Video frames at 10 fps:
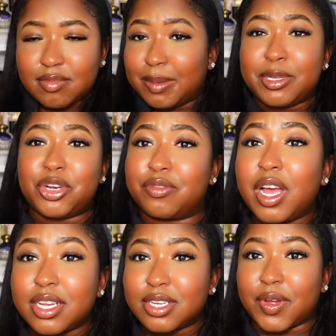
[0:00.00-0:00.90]
I'm in no
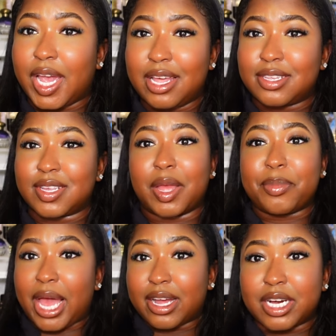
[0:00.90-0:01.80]
rush, okay? These are like
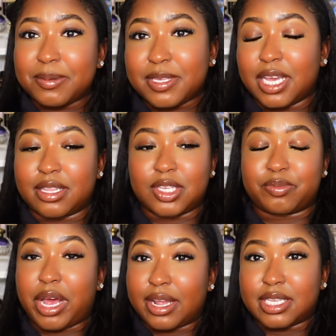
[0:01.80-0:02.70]
backups, like these are
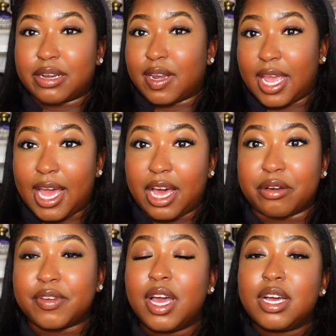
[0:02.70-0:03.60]
products that I already
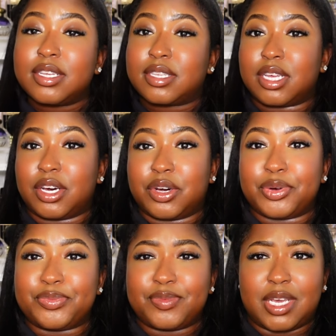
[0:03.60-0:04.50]
have.
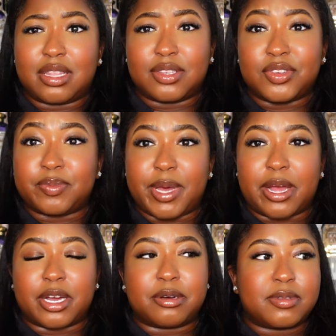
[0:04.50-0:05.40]
So yeah, these are just
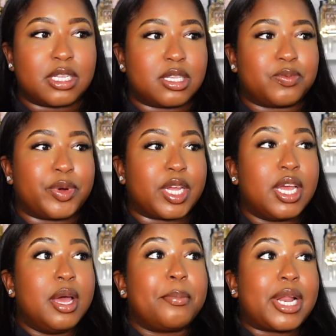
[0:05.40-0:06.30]
backups at this point.
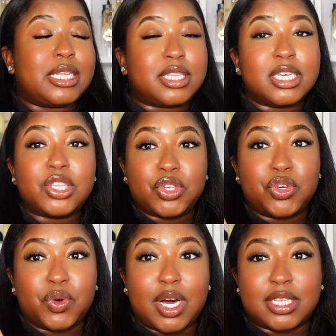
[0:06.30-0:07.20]
But I did
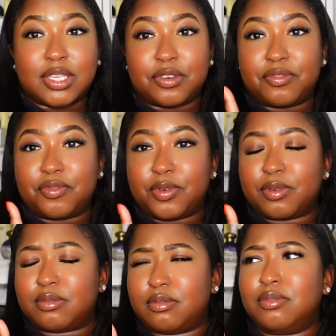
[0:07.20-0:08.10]
do a Sephora,
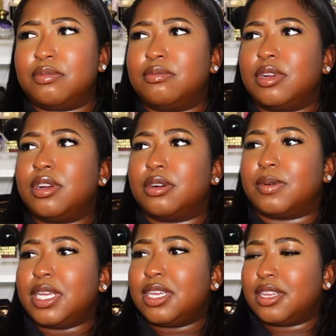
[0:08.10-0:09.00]
oh girl,
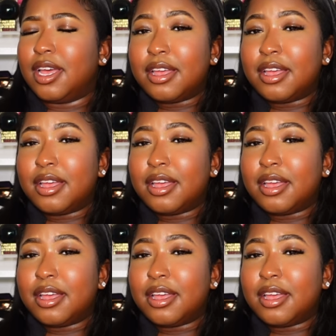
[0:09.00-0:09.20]
what?